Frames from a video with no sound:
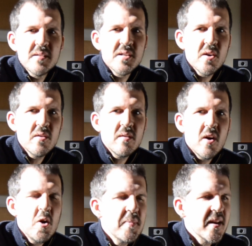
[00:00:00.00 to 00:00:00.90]
So
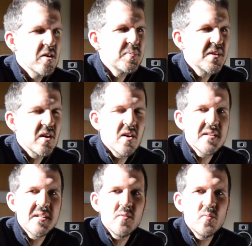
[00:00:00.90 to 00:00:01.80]
I hope that helps you
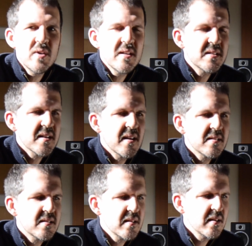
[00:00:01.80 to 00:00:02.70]
guys. That really
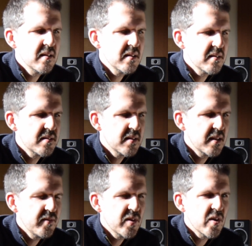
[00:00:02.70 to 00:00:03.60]
starts to
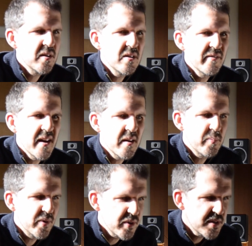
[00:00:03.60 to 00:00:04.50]
give you an idea of how to
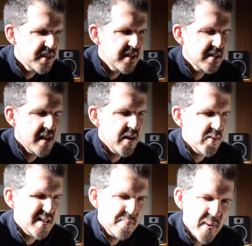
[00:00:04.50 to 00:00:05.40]
produce things and how to
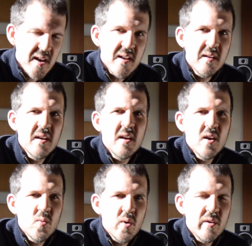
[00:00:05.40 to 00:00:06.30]
expand
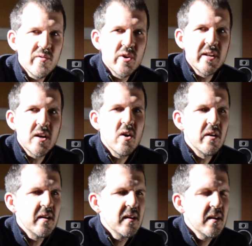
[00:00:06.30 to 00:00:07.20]
what you've already
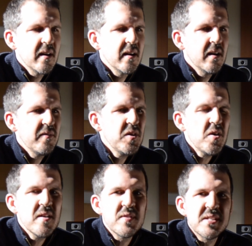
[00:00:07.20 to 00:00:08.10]
got. If you
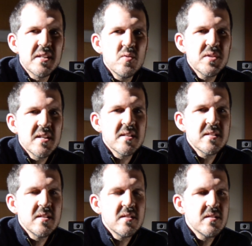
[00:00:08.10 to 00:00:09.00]
don't have the skill set
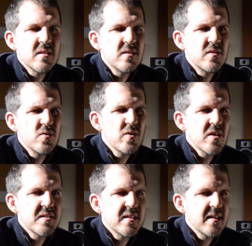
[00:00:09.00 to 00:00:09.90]
to do
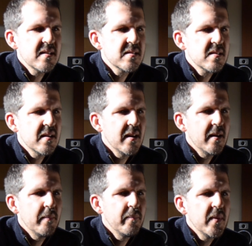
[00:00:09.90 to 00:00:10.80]
those things,
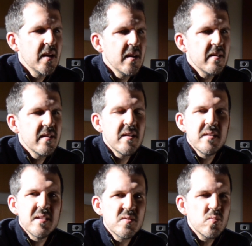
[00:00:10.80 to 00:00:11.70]

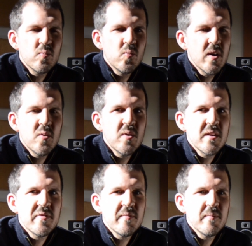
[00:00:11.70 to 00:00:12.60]
then it's well
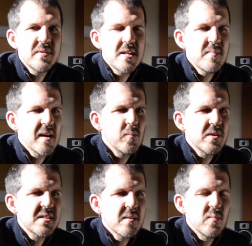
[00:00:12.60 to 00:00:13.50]
worth teaming up
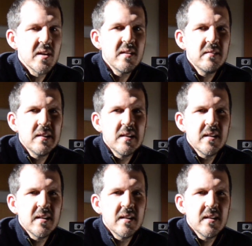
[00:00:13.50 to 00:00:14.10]
with someone.